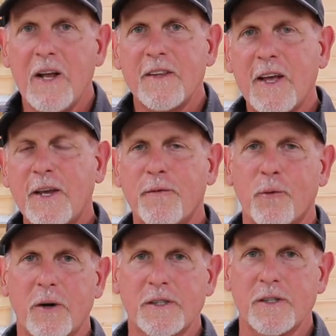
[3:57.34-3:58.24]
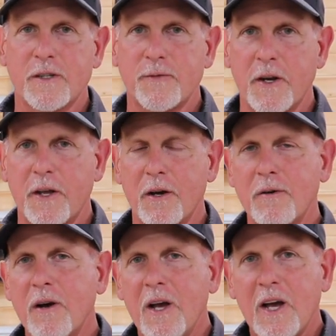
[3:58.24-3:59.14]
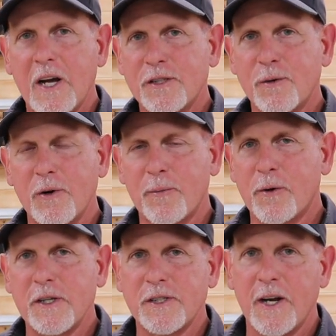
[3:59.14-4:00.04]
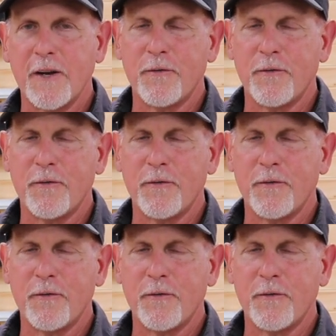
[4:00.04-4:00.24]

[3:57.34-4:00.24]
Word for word: Thank you for watching this video. I sure would appreciate it